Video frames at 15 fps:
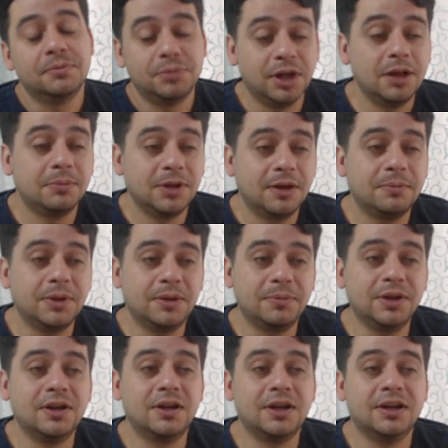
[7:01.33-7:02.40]
blah, blah, blah,
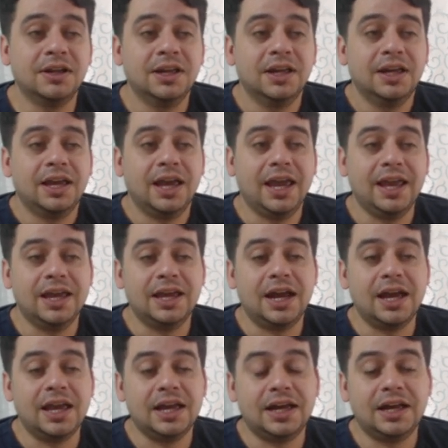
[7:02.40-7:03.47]
blah. And
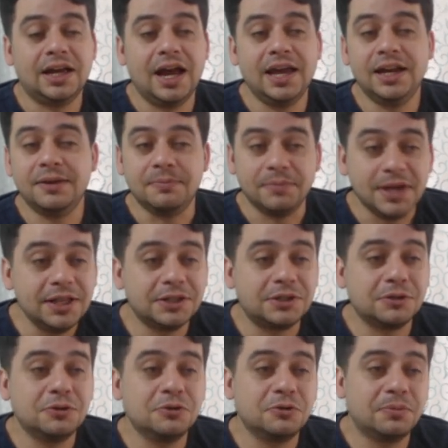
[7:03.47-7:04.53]
I didn't mean
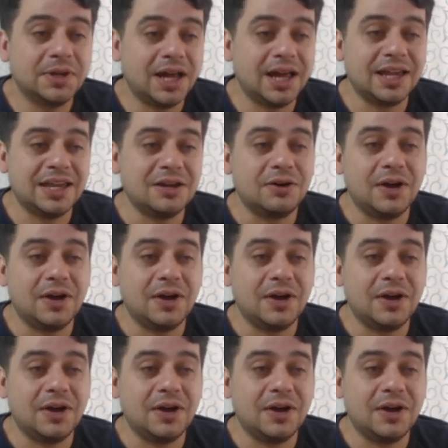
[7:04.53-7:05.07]
to, but I